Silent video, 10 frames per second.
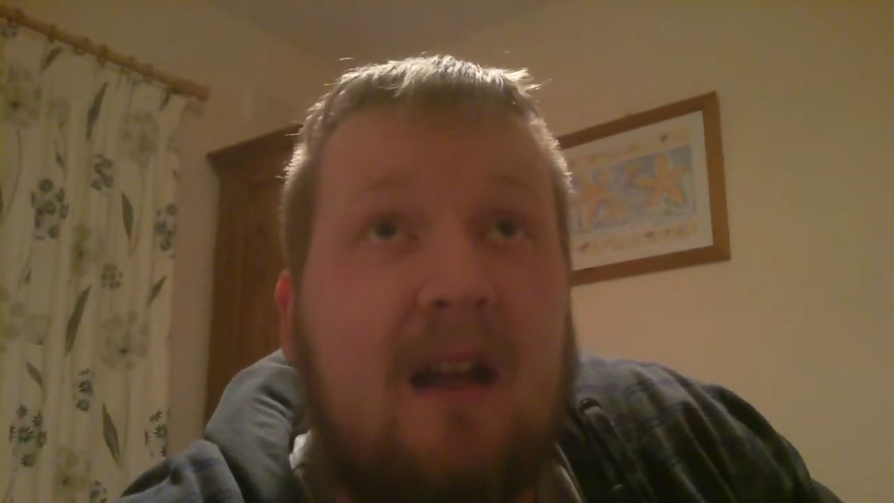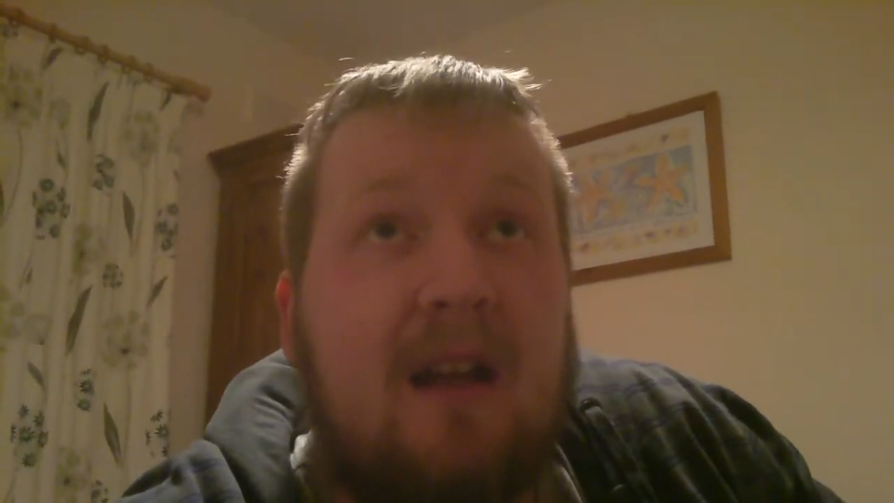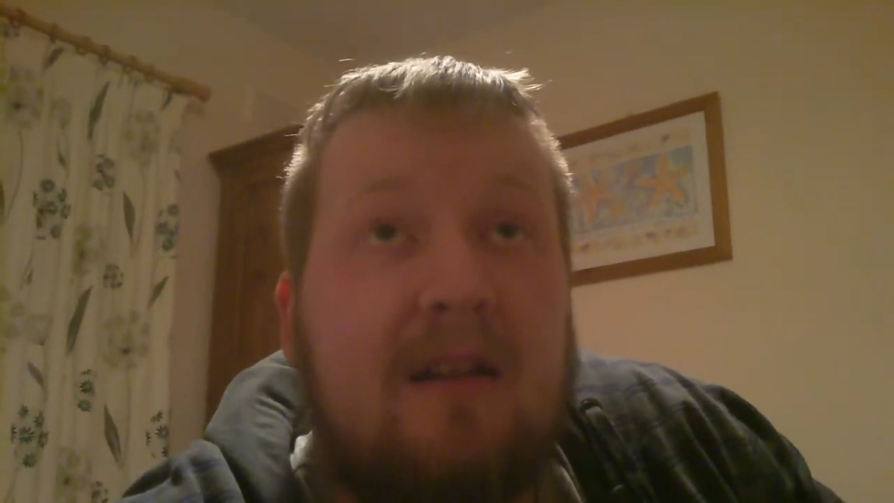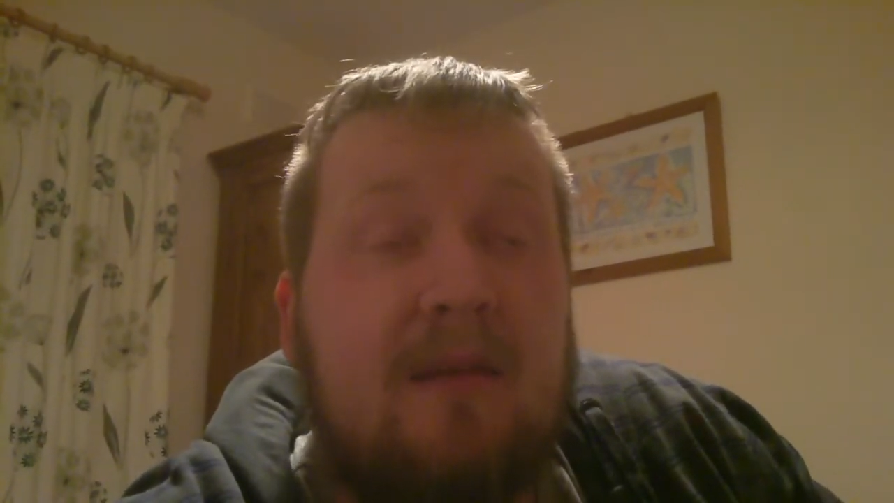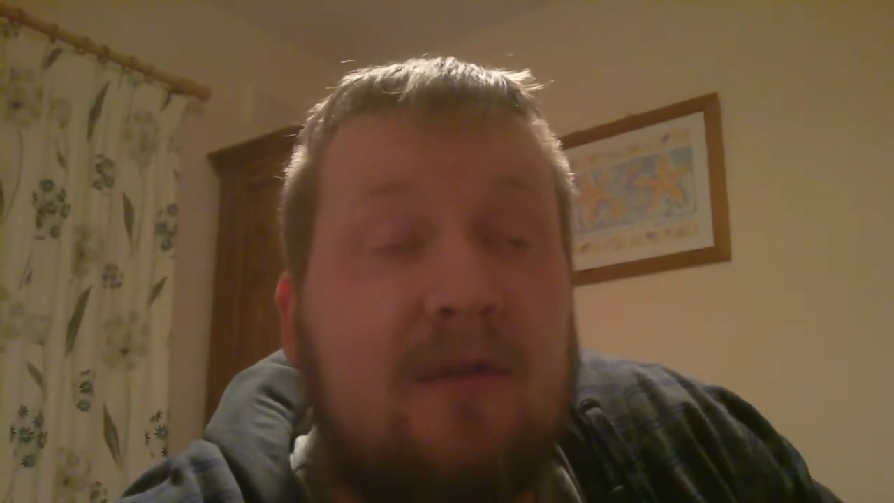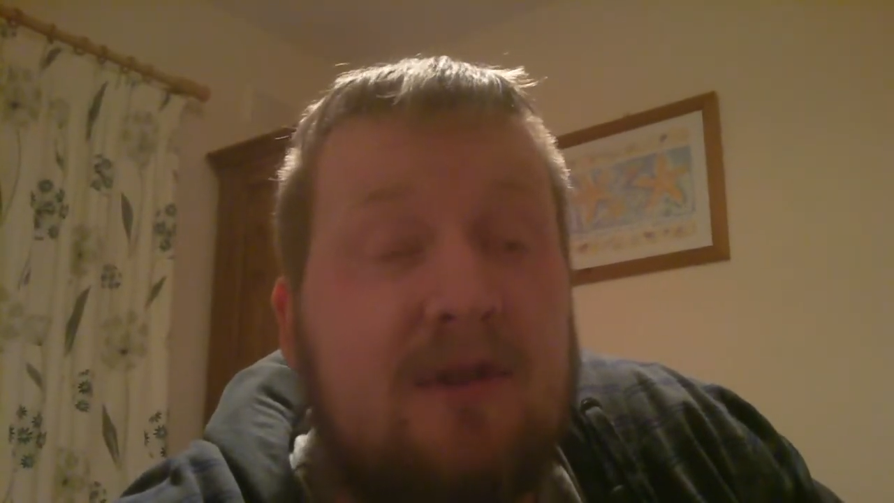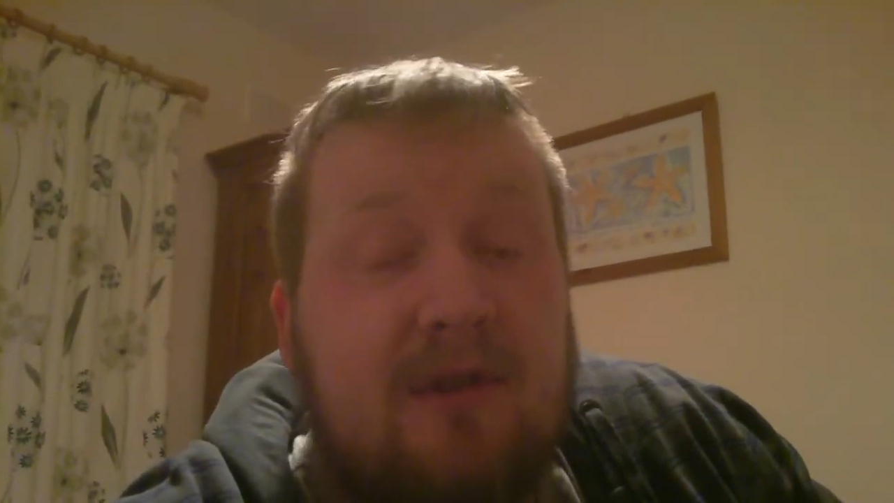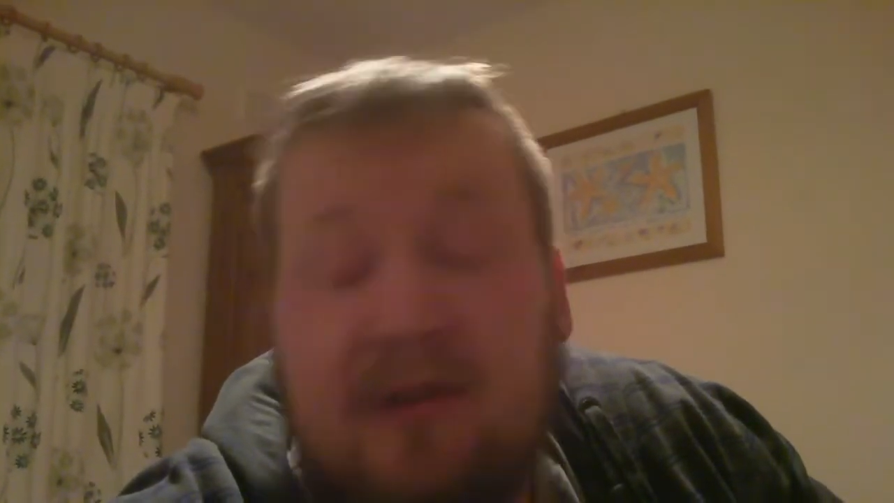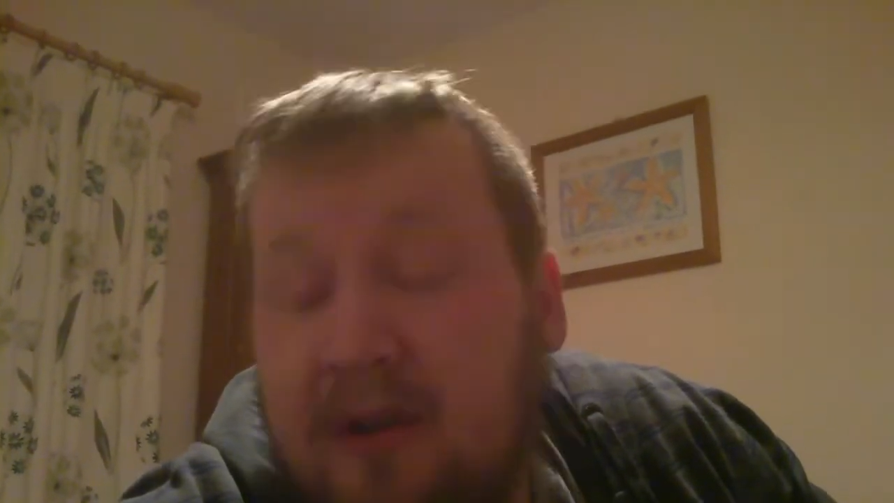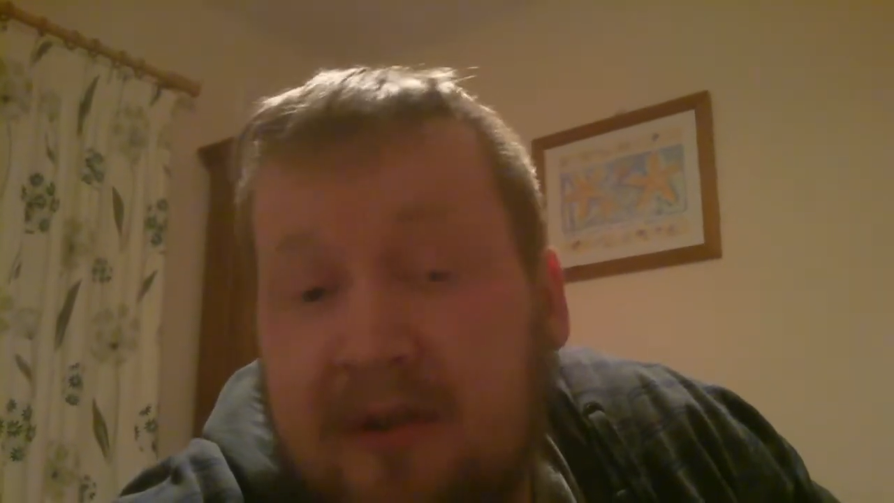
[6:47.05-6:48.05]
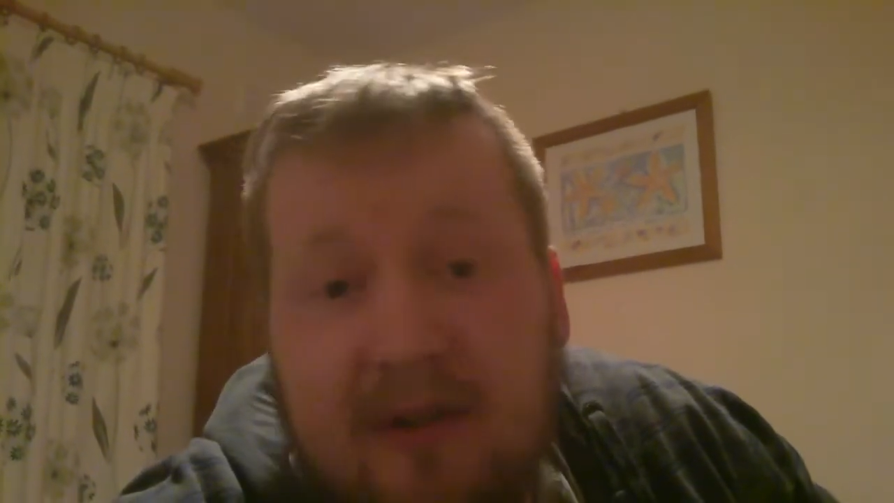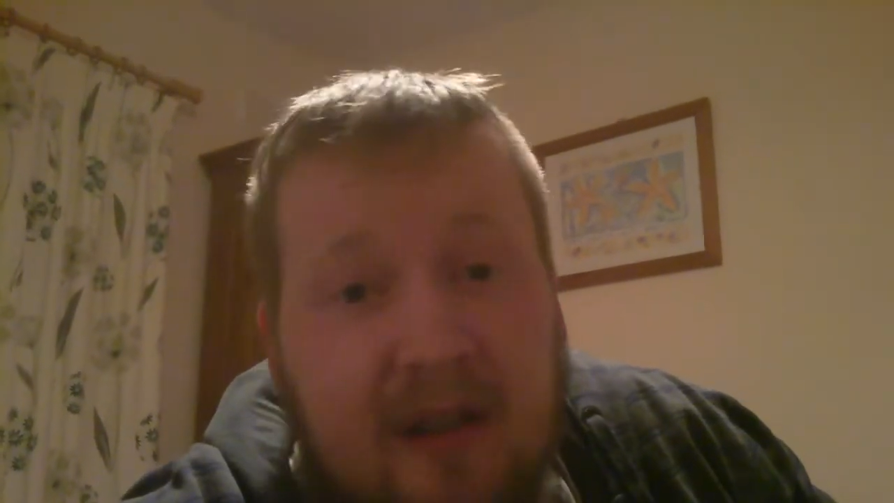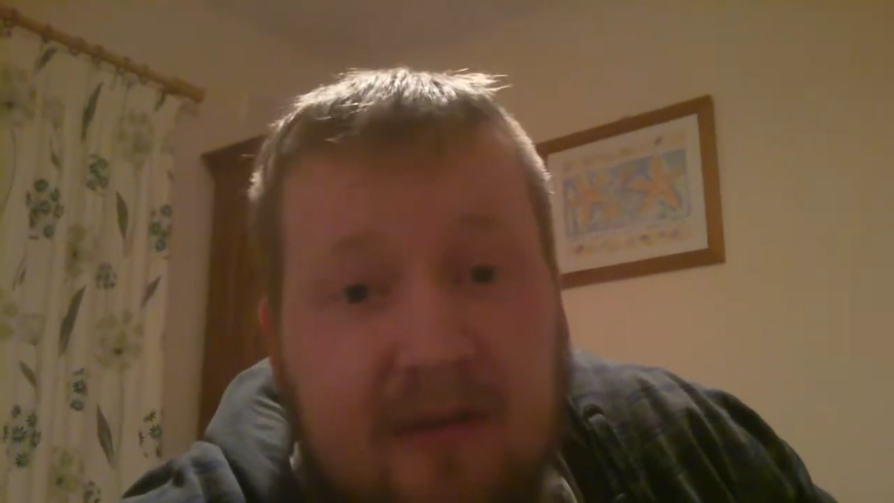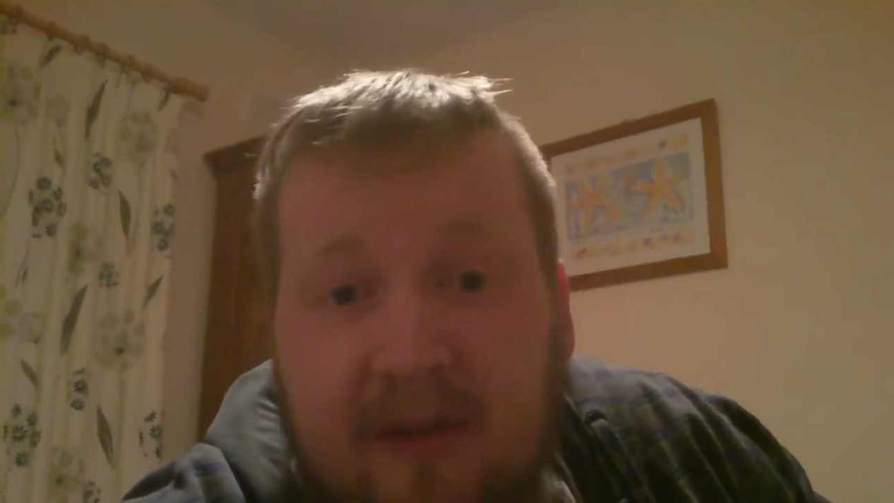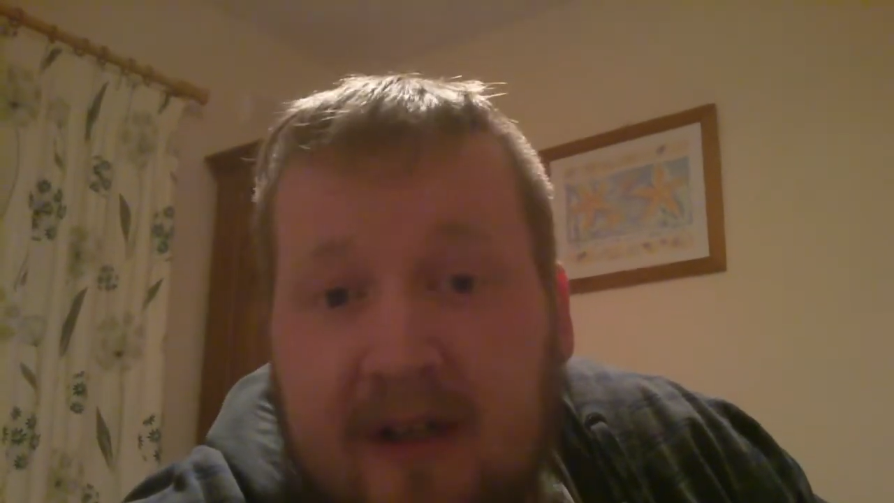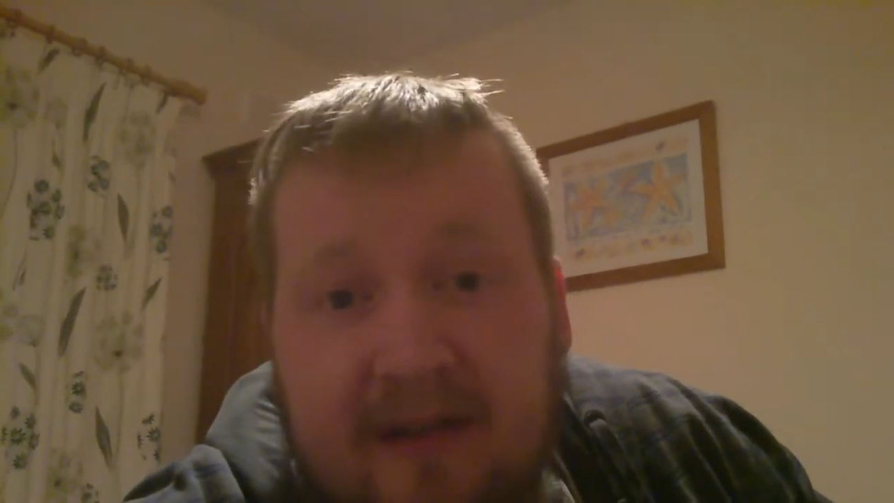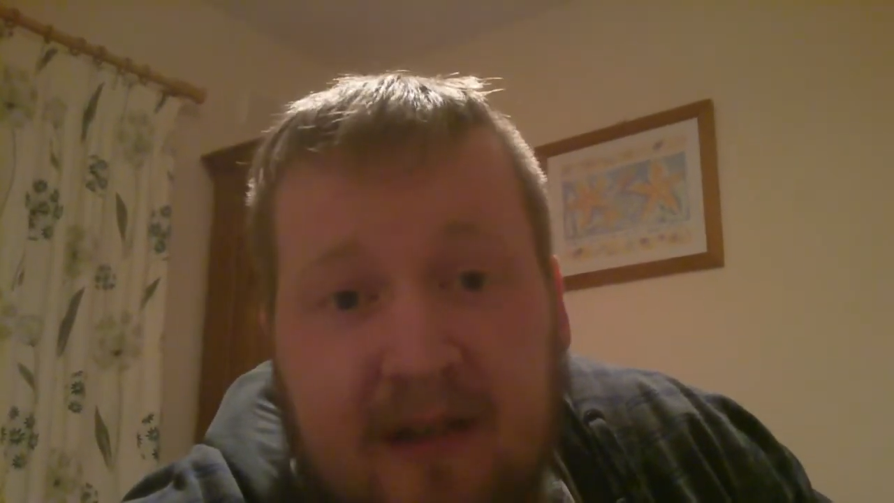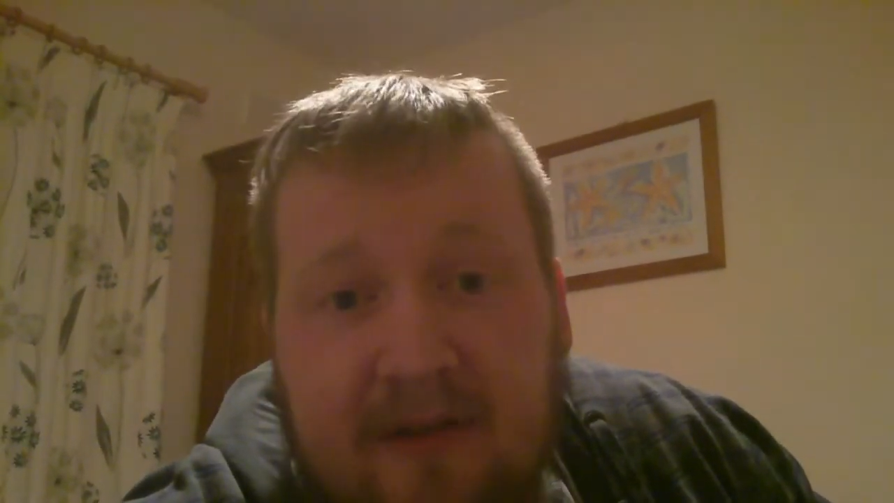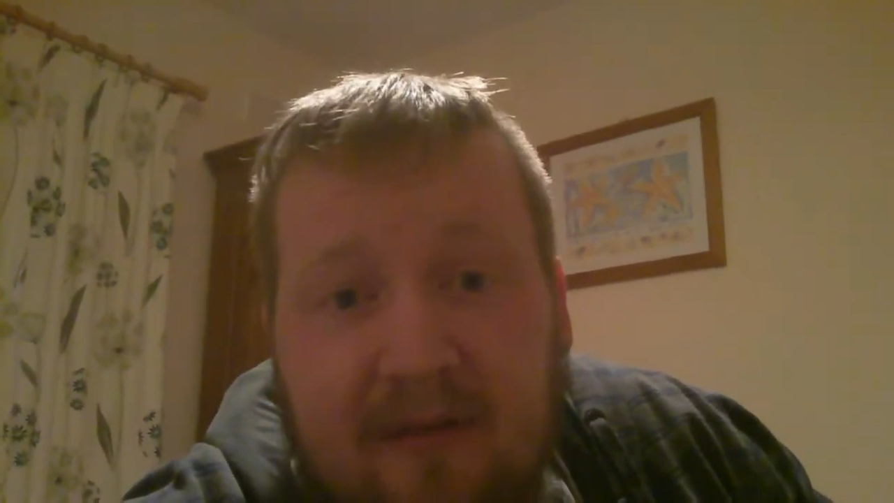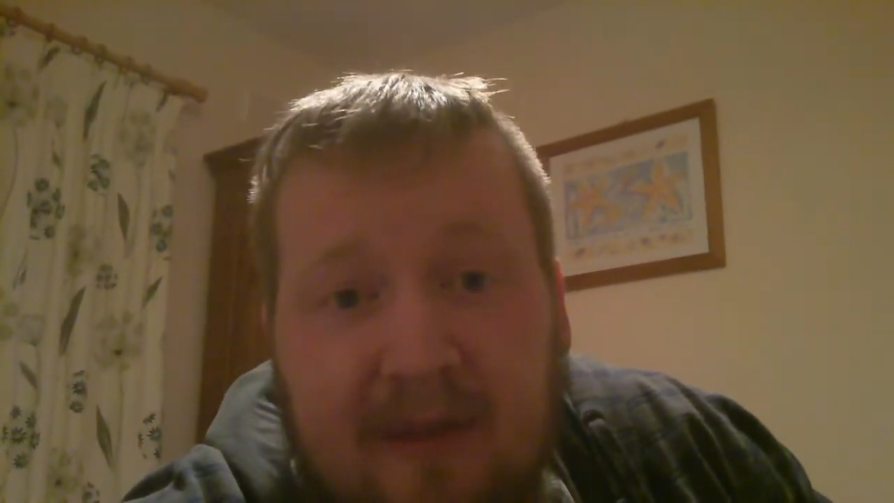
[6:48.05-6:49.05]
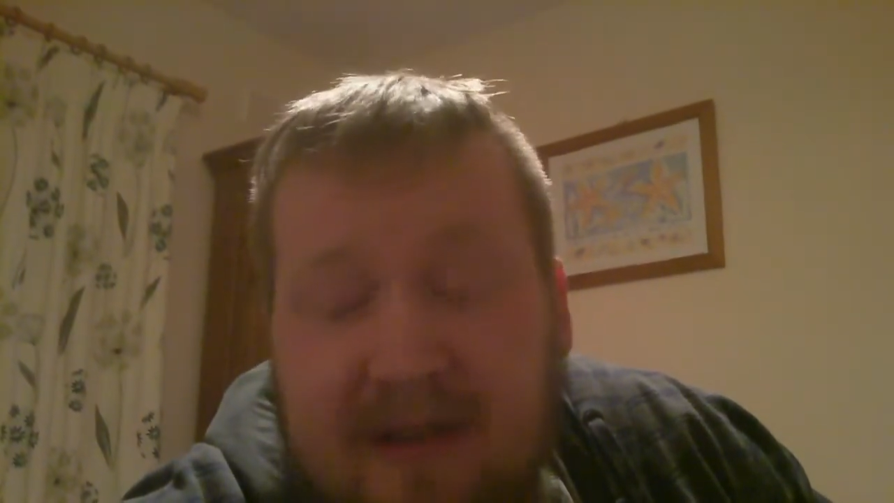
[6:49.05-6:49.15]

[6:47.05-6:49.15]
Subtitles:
and it was nothing as what I said to him.